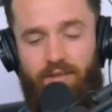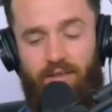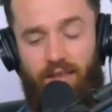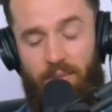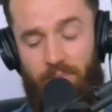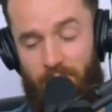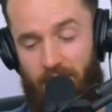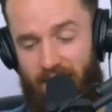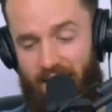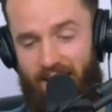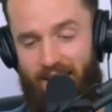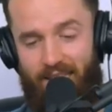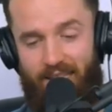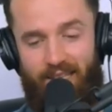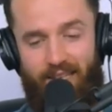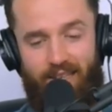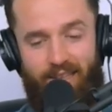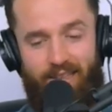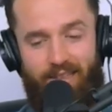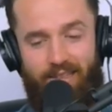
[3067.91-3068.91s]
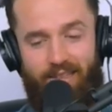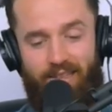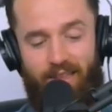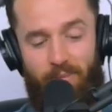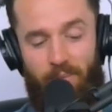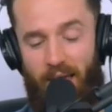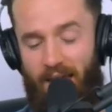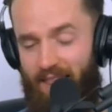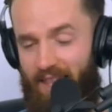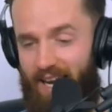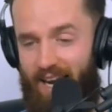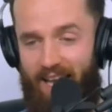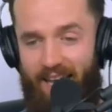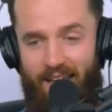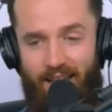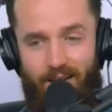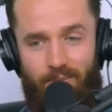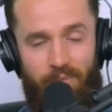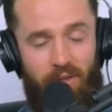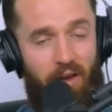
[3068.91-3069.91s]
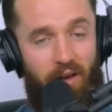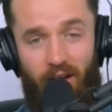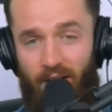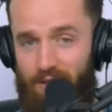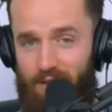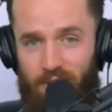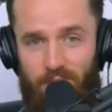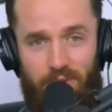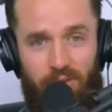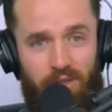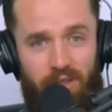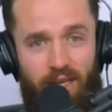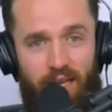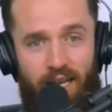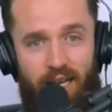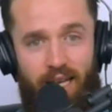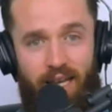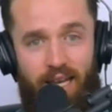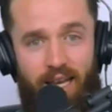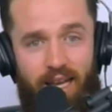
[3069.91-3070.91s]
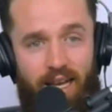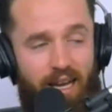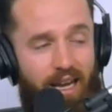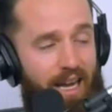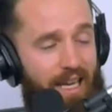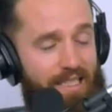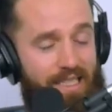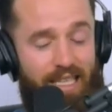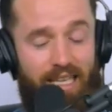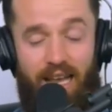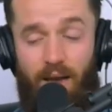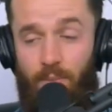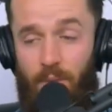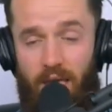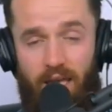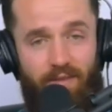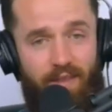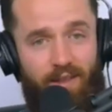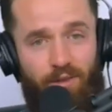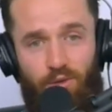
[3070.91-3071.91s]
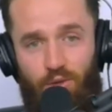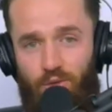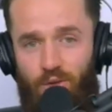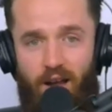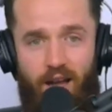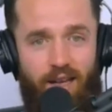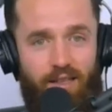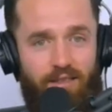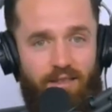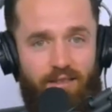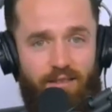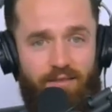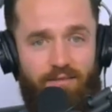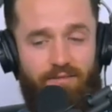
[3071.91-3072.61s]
And being the man that I am, the hustler, I said, I'm getting that 2 rides.